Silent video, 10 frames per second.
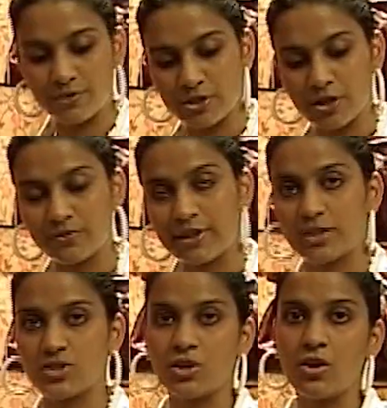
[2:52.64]
different sort of
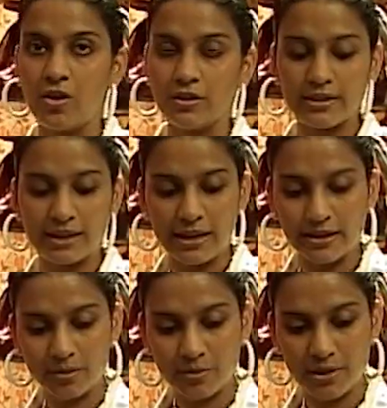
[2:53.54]
texture on the
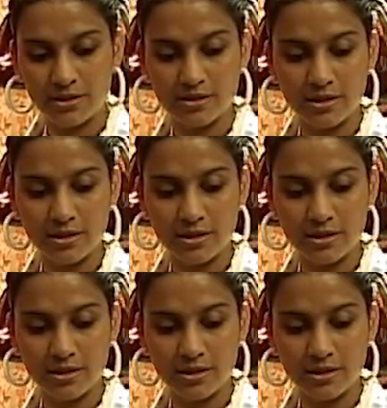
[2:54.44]
leather because